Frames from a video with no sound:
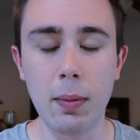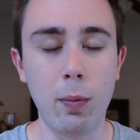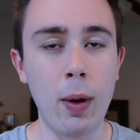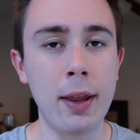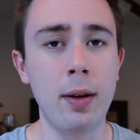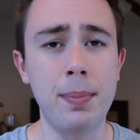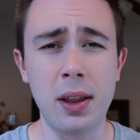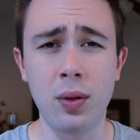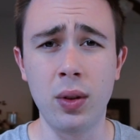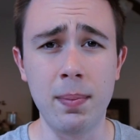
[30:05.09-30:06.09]
whether it be
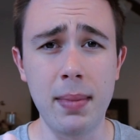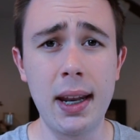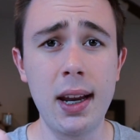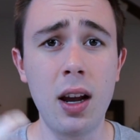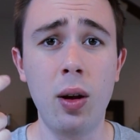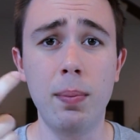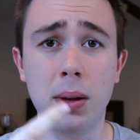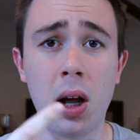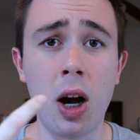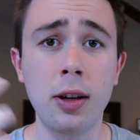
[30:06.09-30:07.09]
through the media,
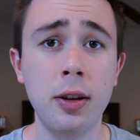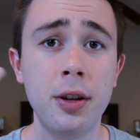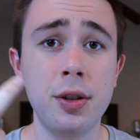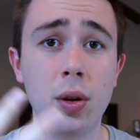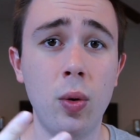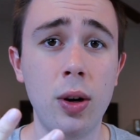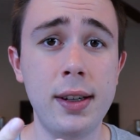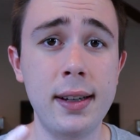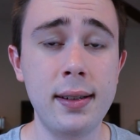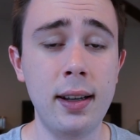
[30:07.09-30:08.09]
bloggers, or
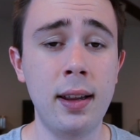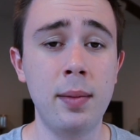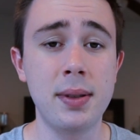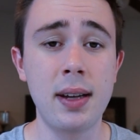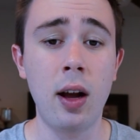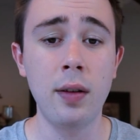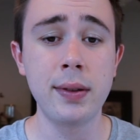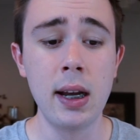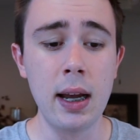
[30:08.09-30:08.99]
Disney themselves,